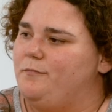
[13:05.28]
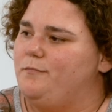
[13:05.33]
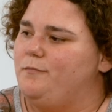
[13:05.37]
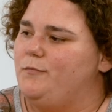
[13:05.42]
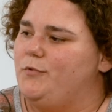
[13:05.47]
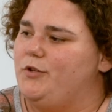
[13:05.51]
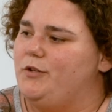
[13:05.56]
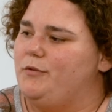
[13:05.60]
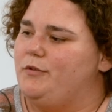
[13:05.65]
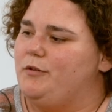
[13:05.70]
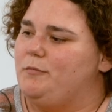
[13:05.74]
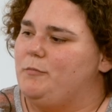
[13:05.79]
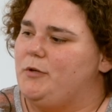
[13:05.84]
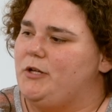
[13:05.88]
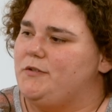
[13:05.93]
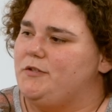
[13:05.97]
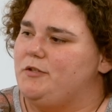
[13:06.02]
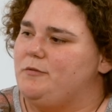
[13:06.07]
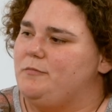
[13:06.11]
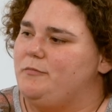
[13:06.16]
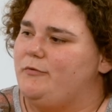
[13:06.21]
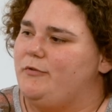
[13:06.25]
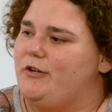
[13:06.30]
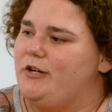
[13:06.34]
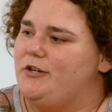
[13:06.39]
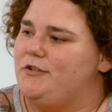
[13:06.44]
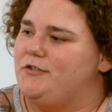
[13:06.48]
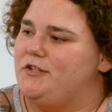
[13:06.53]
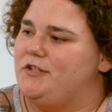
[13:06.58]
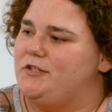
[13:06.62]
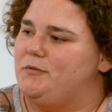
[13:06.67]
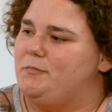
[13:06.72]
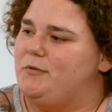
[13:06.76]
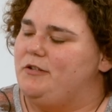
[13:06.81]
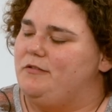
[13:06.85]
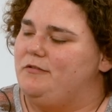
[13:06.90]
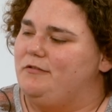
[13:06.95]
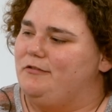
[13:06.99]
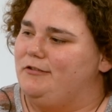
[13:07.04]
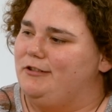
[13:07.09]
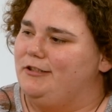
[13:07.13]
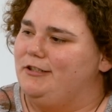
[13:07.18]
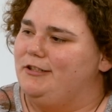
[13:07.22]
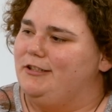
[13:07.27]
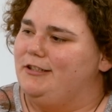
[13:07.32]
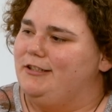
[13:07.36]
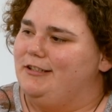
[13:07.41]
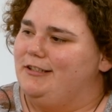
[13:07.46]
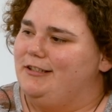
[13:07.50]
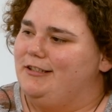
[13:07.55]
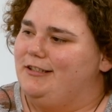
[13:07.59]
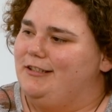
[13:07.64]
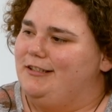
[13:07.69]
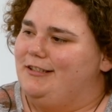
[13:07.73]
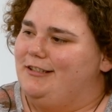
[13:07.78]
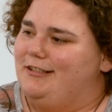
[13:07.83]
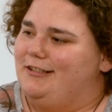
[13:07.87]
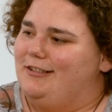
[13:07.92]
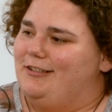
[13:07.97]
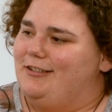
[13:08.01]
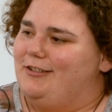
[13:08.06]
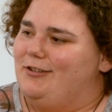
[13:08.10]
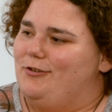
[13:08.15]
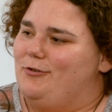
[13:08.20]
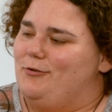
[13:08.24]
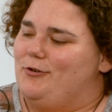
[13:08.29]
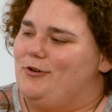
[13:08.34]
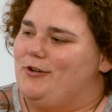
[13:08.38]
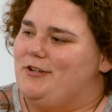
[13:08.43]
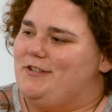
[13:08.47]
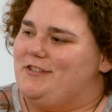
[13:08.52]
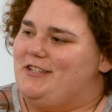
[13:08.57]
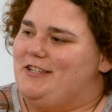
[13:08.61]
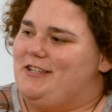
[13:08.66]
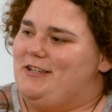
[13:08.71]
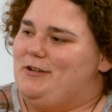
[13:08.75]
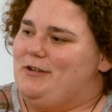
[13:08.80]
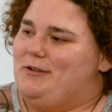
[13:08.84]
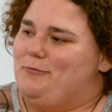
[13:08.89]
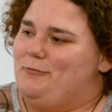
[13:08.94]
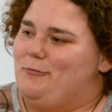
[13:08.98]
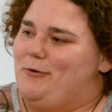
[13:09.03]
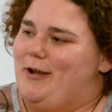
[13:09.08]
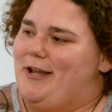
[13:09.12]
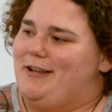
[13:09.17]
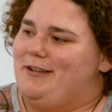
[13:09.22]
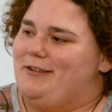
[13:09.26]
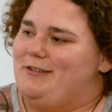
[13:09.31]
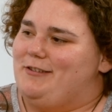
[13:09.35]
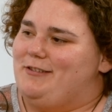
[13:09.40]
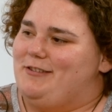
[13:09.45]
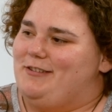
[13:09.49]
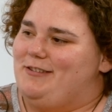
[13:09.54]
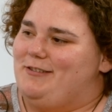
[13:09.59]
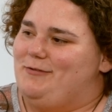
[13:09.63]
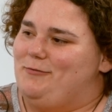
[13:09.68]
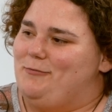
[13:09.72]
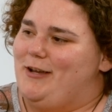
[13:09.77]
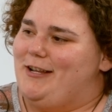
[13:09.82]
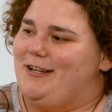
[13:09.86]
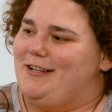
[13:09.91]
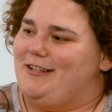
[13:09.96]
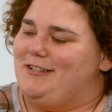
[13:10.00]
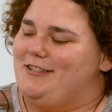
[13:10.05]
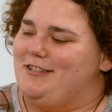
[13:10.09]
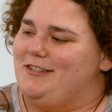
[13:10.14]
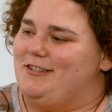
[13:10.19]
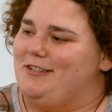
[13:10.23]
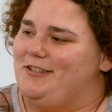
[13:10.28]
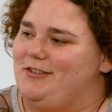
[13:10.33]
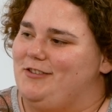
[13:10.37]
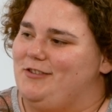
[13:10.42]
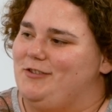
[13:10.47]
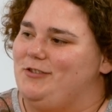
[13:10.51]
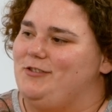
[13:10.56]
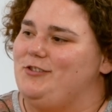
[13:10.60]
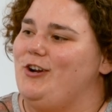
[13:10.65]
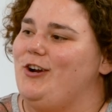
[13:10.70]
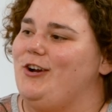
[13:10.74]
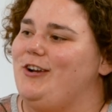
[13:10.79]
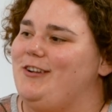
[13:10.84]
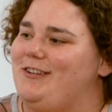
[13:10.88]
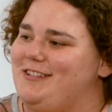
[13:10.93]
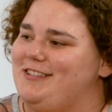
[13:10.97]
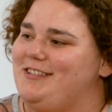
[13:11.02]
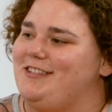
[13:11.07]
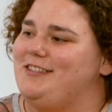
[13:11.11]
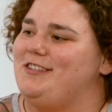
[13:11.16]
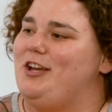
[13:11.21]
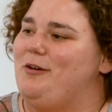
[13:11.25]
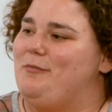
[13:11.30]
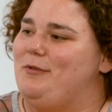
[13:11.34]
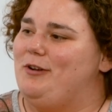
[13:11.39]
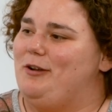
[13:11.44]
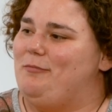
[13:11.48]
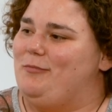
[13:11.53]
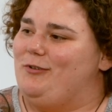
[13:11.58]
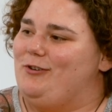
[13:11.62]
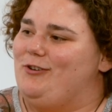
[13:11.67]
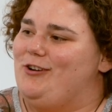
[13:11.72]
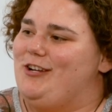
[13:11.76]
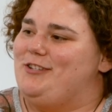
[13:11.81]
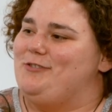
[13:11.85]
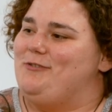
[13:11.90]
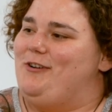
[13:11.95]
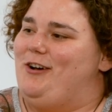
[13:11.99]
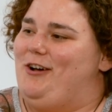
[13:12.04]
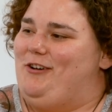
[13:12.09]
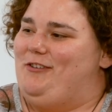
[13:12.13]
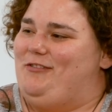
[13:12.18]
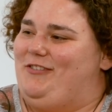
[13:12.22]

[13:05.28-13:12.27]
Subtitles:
What do you think, Maxim? Fair assessment? Or is he waiting into the darkness that's coming up in grade 12?